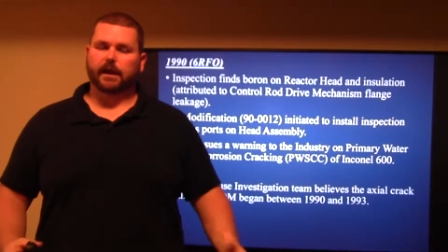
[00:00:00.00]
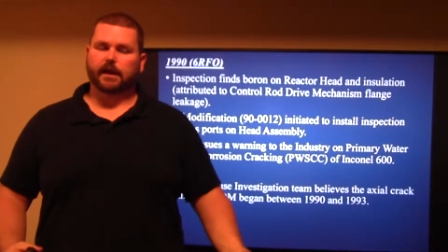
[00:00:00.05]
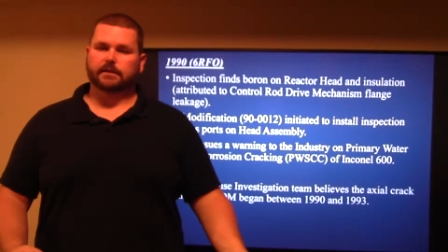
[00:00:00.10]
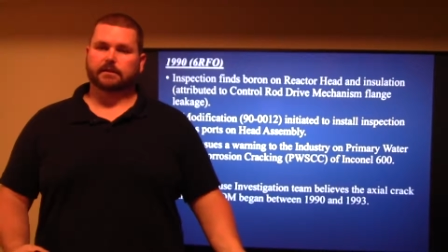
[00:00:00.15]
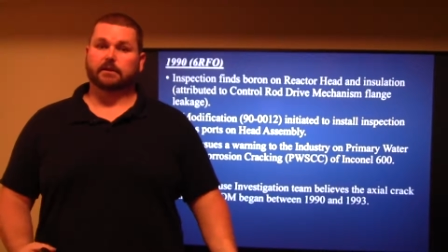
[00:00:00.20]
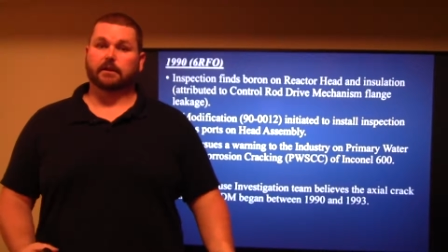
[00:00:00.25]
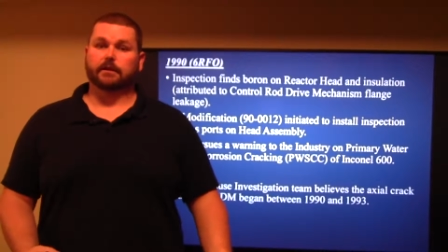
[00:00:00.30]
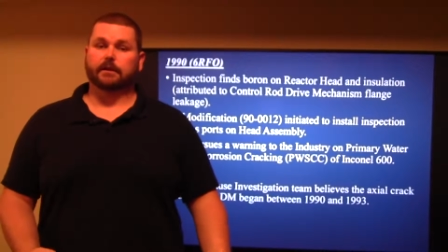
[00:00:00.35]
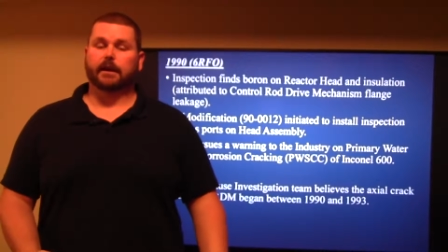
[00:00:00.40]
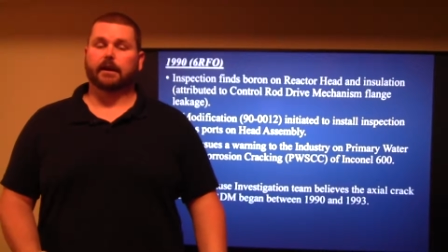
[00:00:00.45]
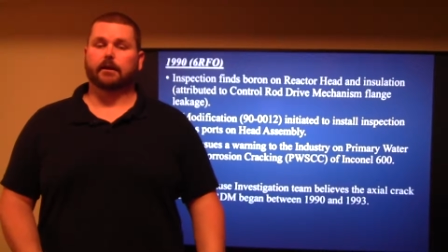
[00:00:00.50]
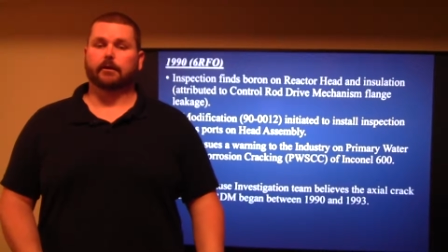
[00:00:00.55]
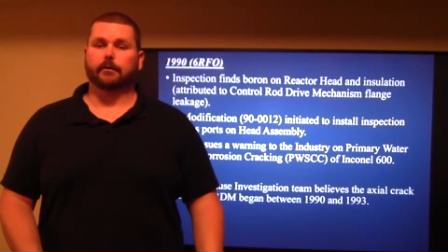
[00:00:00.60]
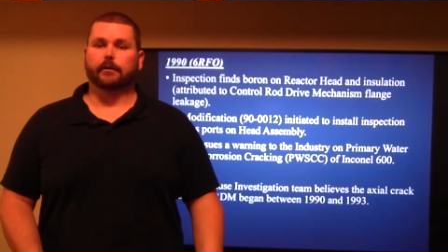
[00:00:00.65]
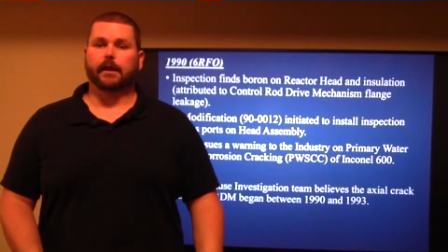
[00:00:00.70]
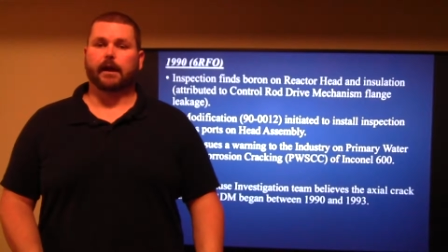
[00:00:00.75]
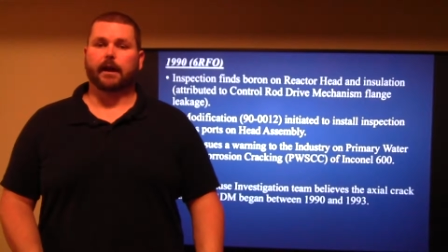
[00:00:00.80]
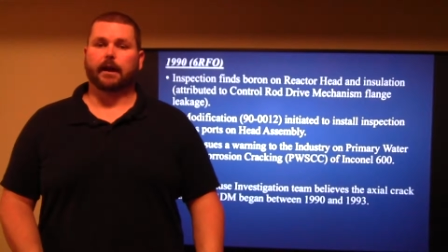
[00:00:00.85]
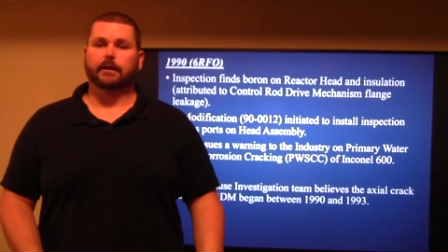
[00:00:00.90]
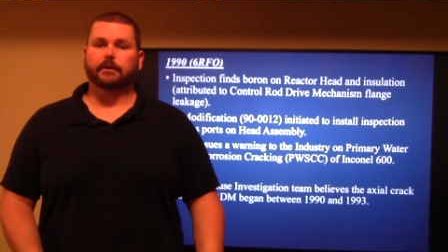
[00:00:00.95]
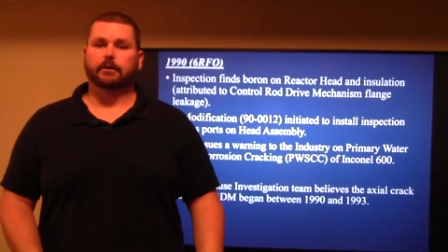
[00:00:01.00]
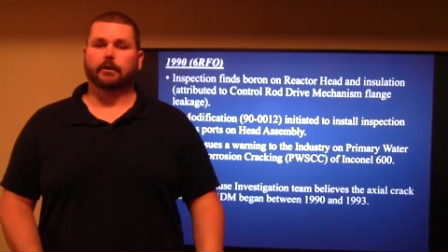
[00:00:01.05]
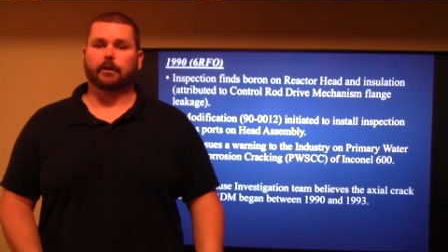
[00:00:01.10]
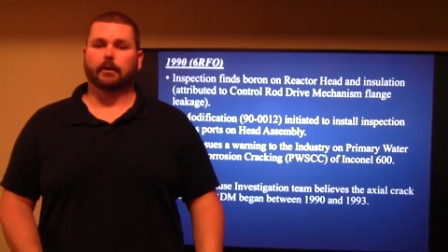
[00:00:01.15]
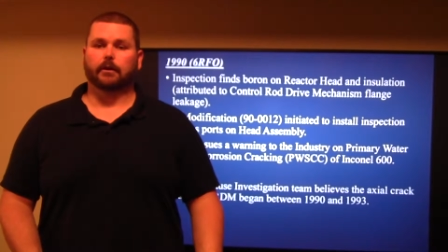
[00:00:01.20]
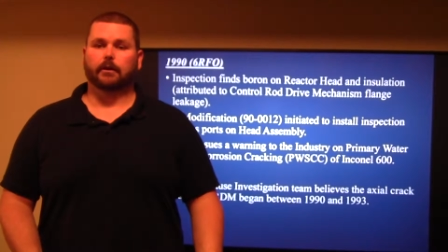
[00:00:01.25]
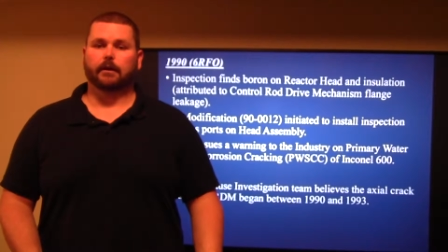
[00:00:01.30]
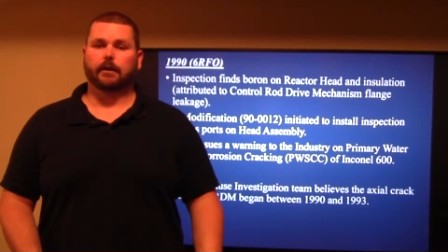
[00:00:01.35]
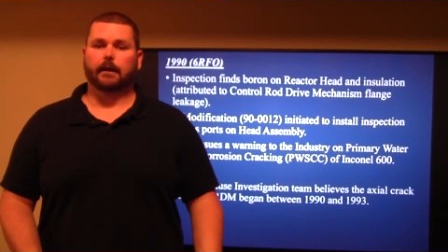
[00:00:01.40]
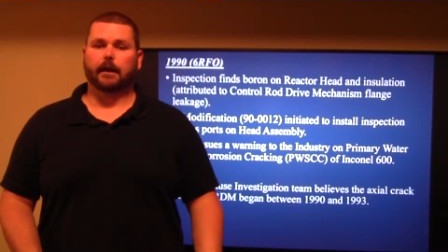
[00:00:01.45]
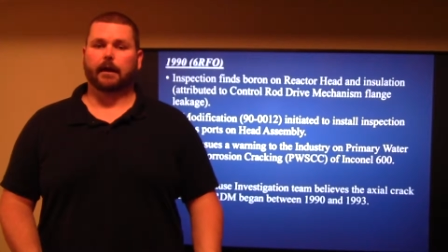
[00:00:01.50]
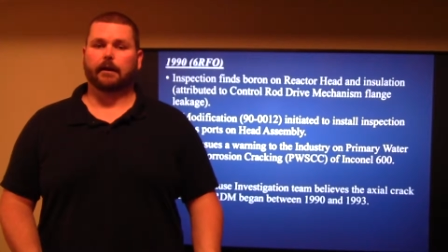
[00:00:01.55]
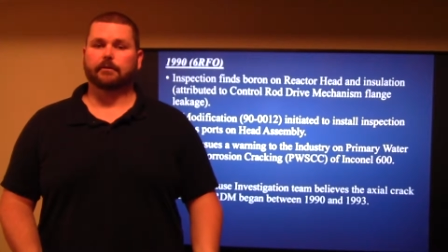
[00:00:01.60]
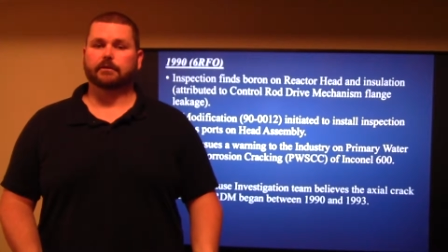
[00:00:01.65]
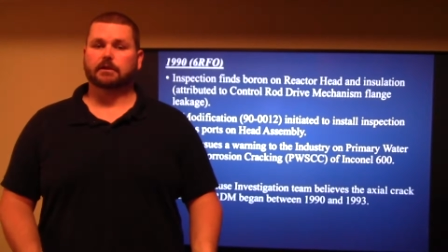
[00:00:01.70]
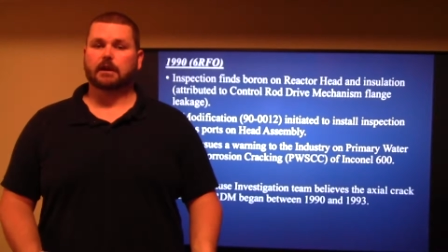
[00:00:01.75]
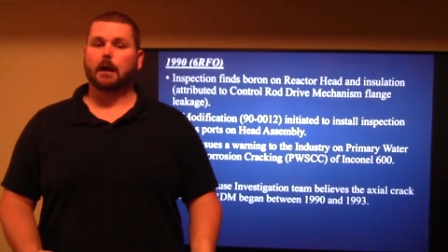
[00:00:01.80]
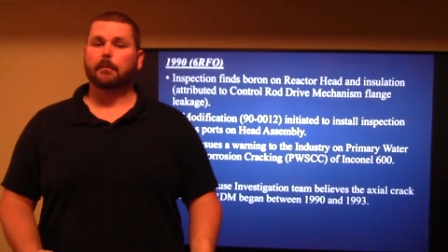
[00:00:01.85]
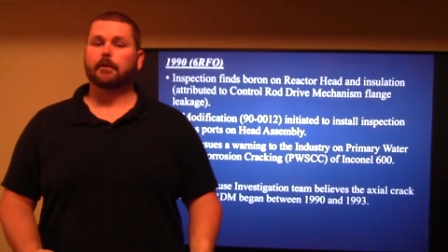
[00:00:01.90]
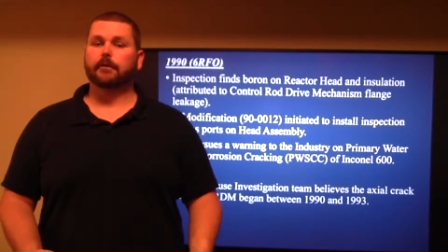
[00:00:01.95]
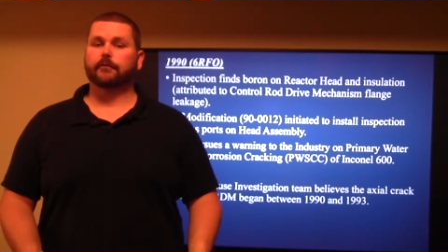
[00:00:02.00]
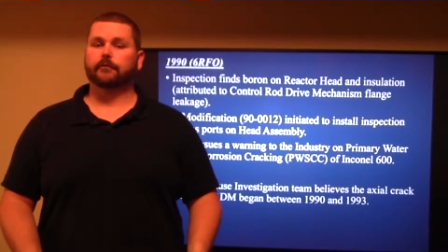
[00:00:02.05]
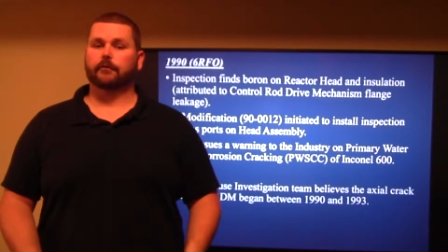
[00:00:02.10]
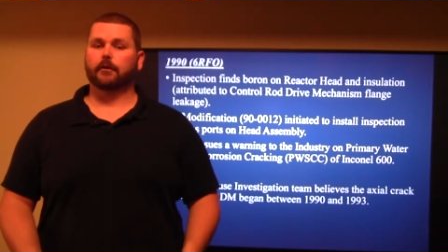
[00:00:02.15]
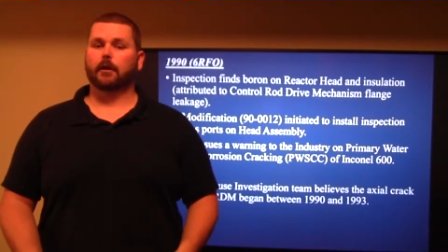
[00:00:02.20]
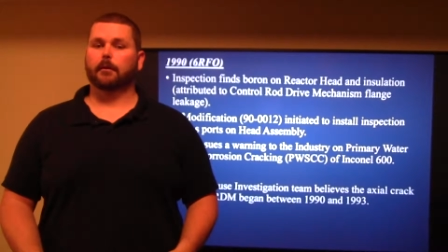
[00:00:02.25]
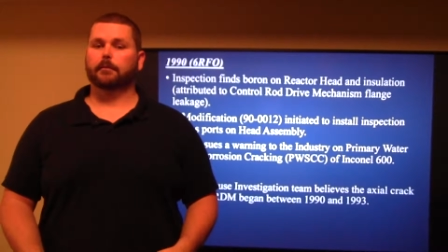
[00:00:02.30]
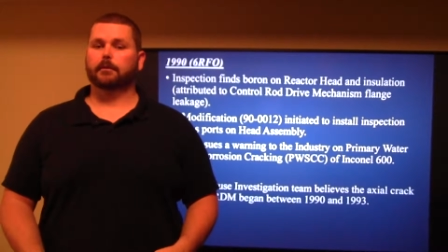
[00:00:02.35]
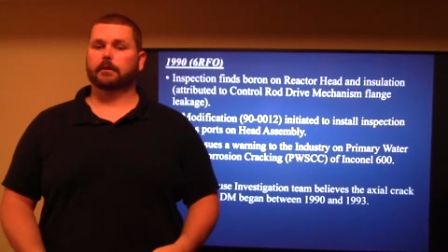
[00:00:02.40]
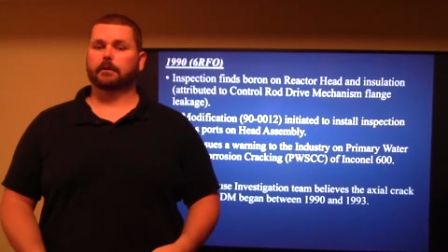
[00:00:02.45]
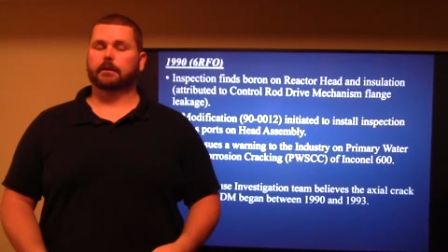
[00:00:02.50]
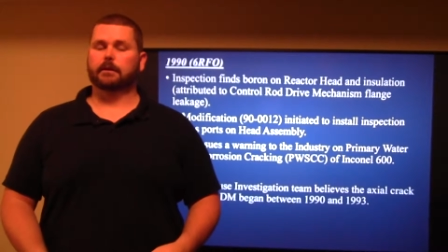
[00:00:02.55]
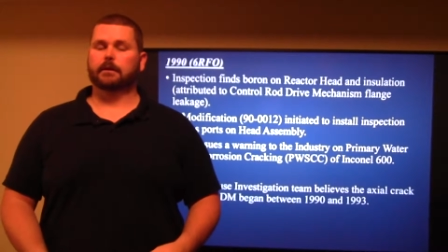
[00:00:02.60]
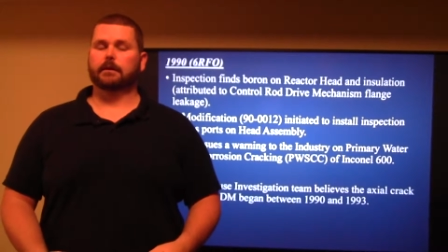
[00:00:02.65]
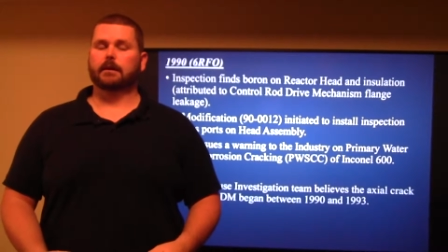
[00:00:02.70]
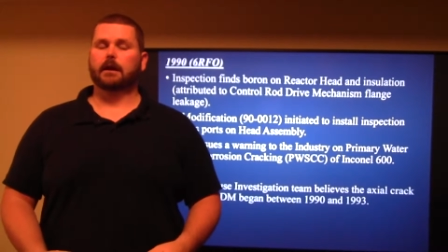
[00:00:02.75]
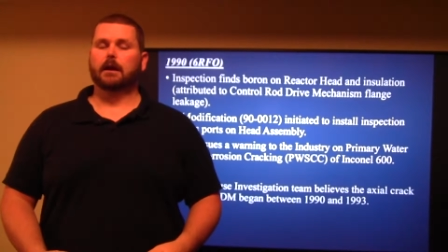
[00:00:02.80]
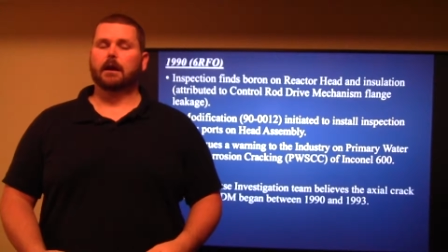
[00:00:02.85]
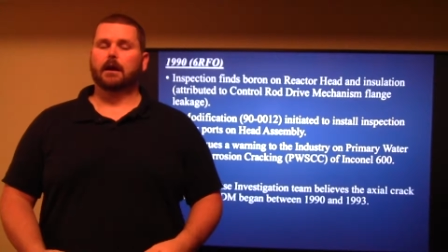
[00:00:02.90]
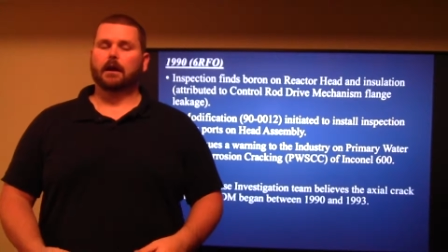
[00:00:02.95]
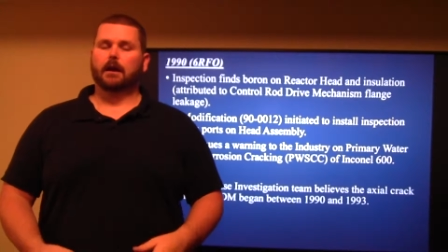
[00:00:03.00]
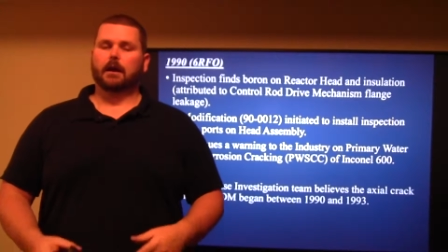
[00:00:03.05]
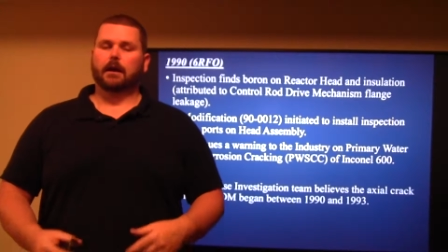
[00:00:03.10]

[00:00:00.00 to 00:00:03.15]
acid on the head of the reactor. And it was coming from the